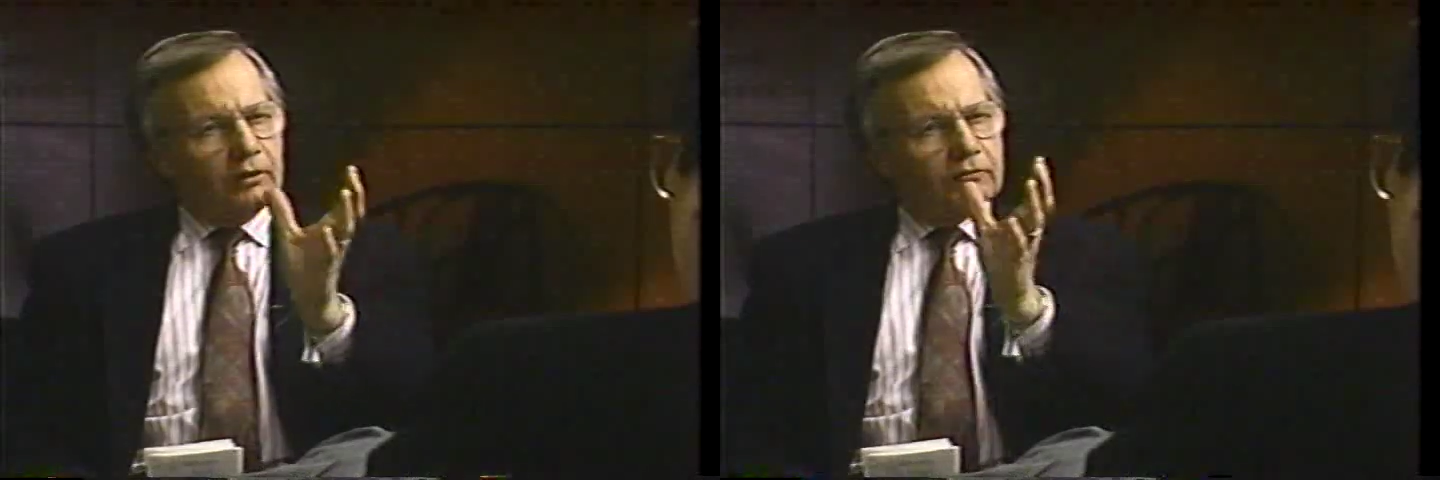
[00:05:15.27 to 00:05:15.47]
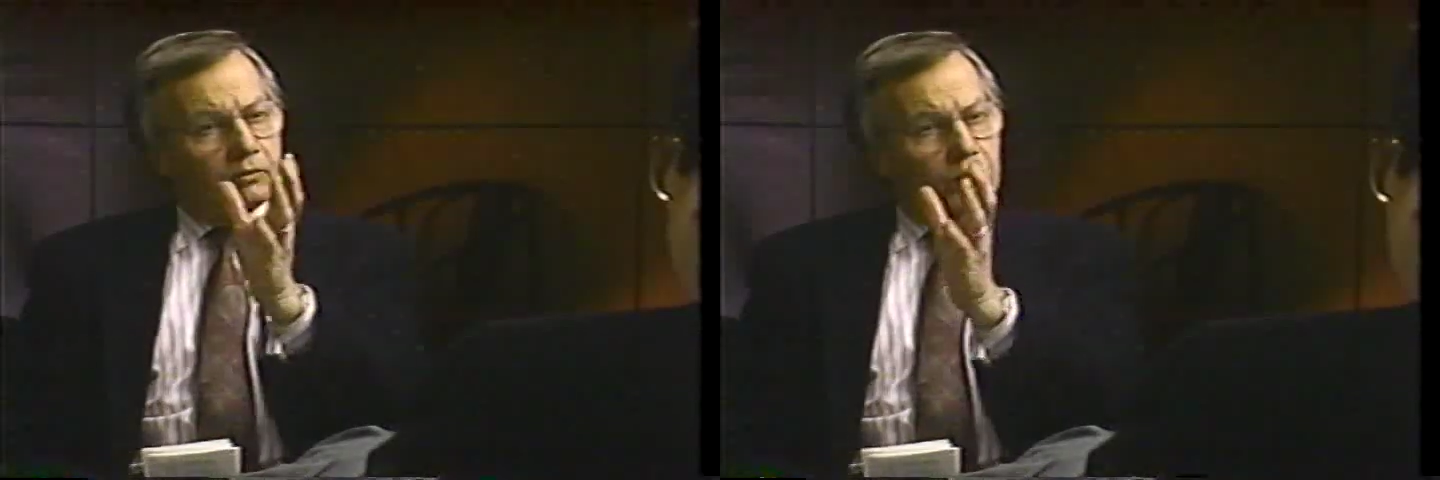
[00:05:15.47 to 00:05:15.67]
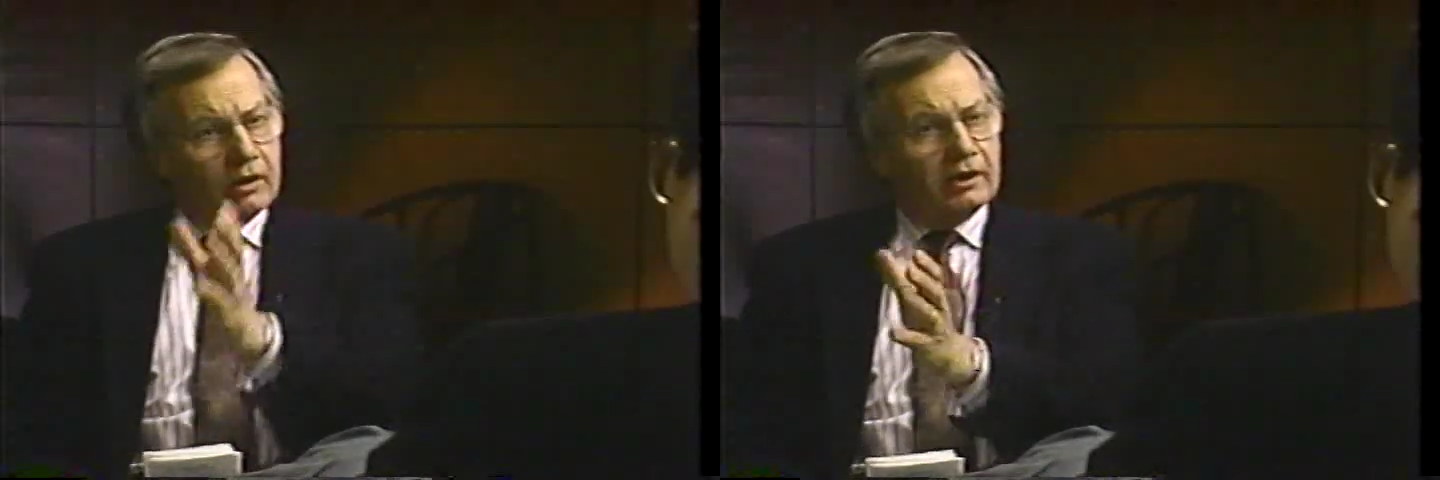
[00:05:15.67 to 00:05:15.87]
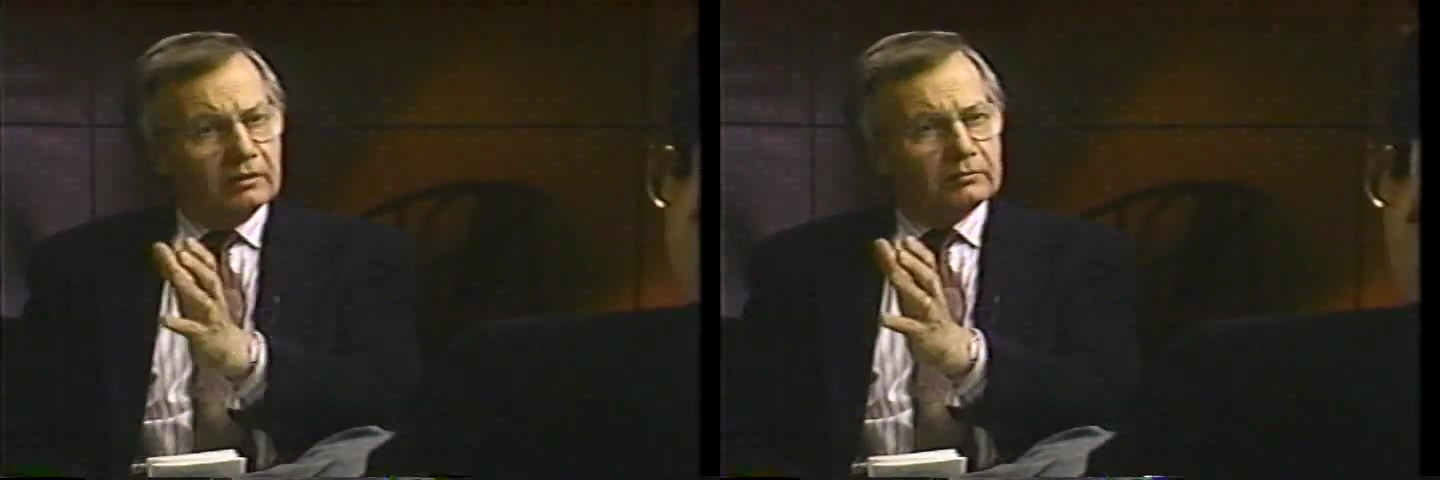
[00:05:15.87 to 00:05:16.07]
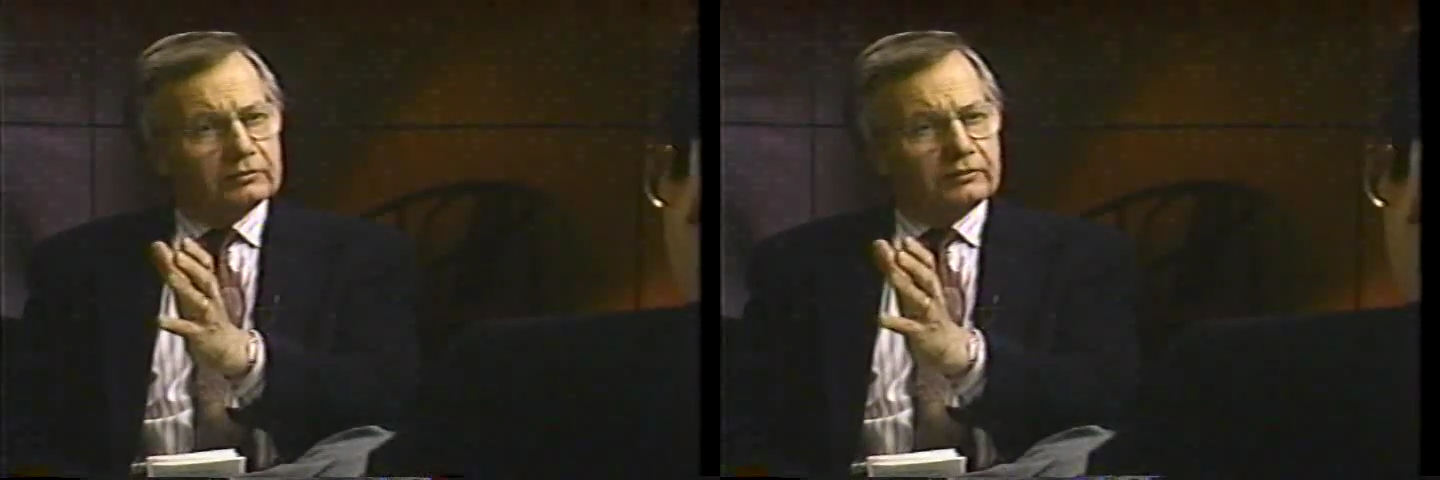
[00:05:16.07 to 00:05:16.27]

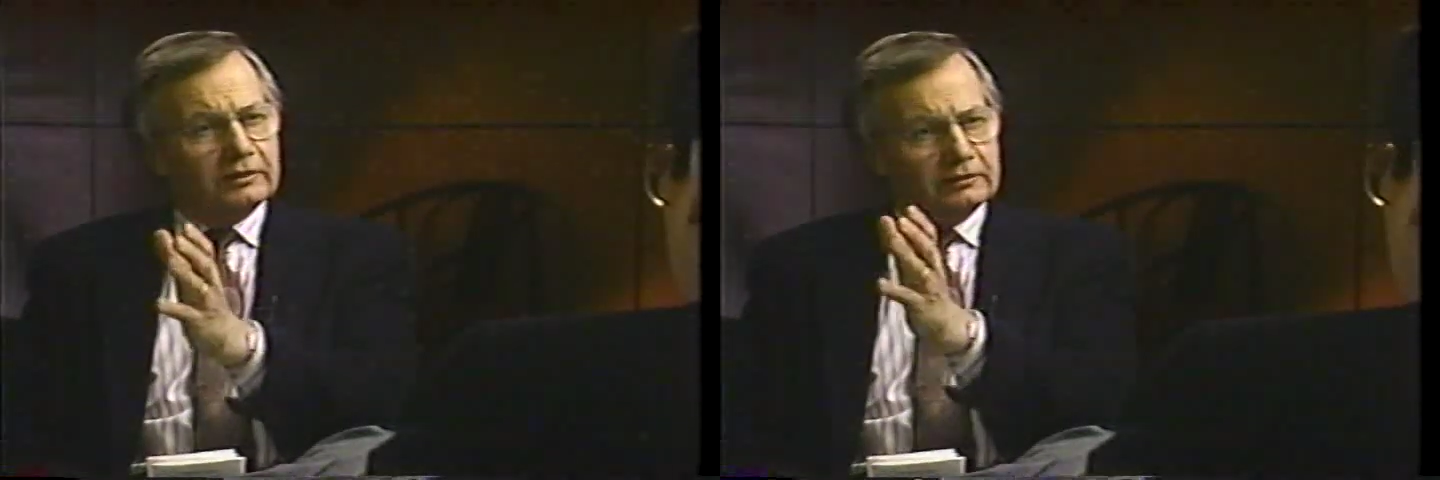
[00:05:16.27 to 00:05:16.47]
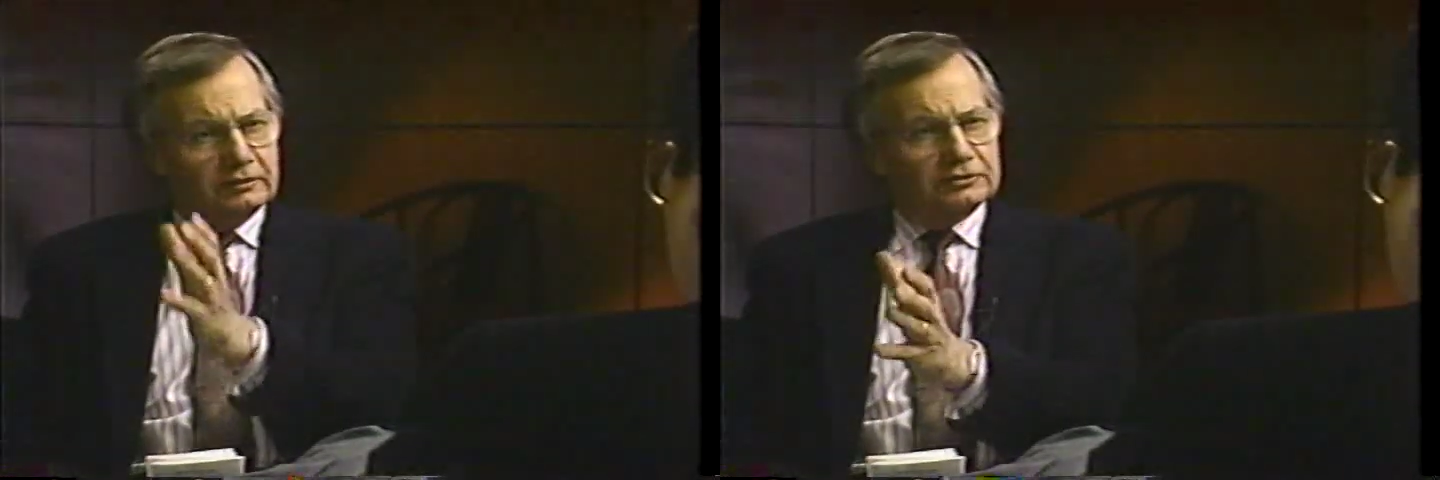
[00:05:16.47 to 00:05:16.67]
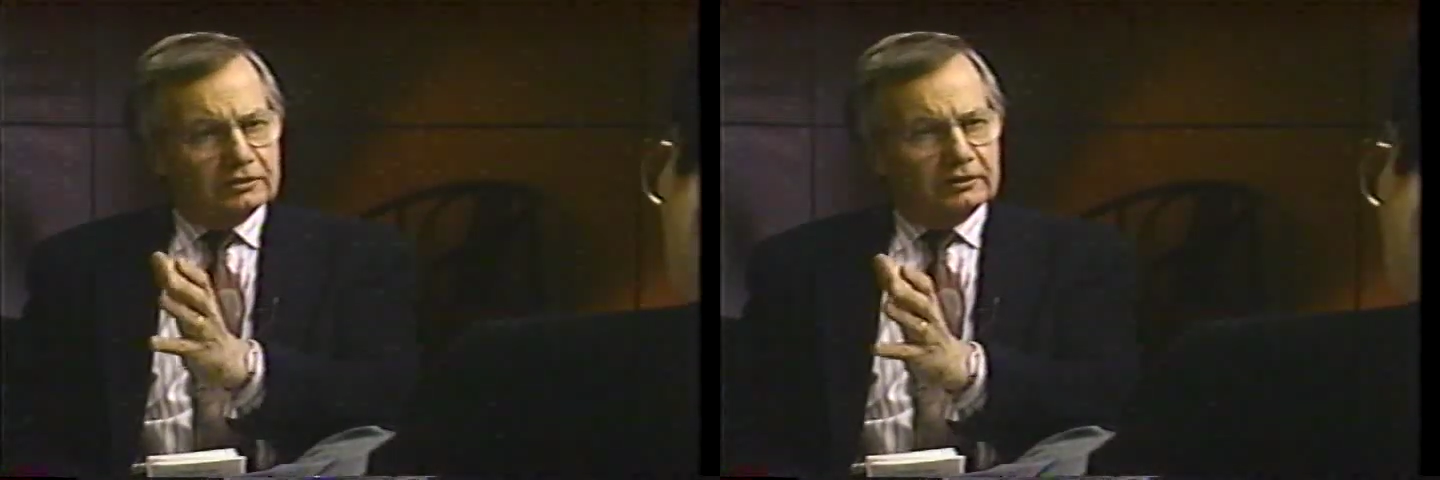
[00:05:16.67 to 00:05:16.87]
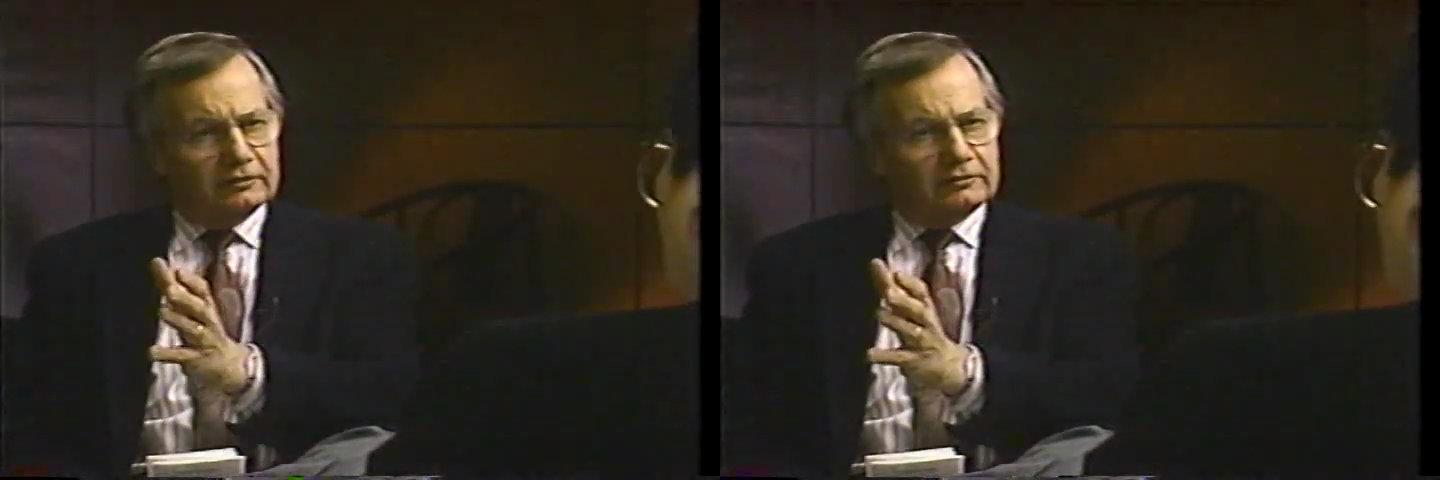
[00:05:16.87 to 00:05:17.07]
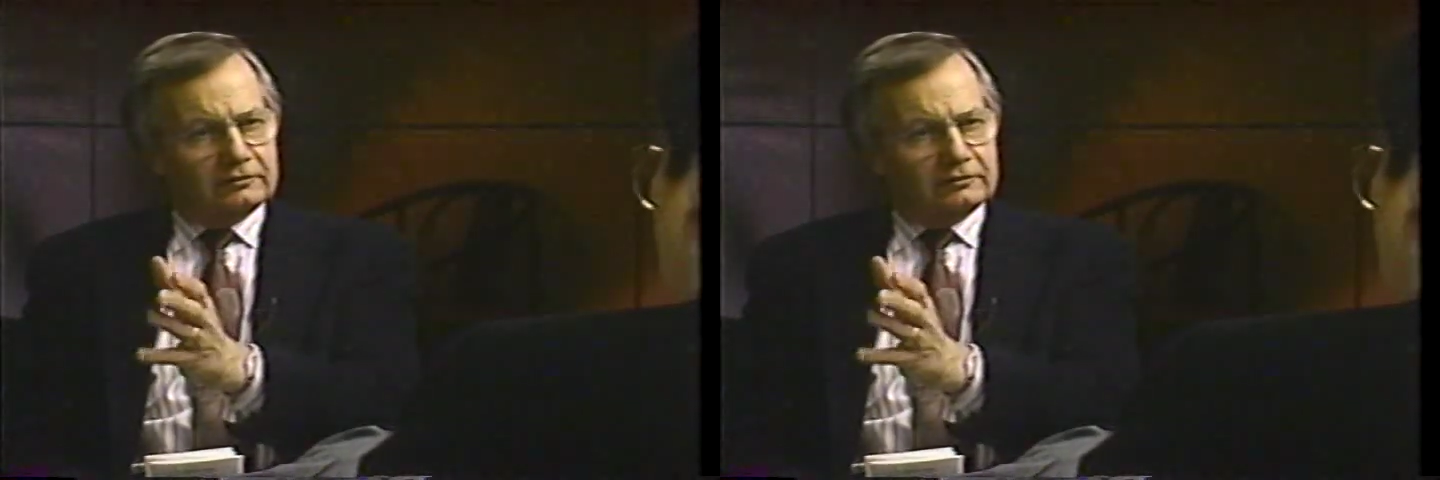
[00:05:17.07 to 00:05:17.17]
overwhelms the indigenous.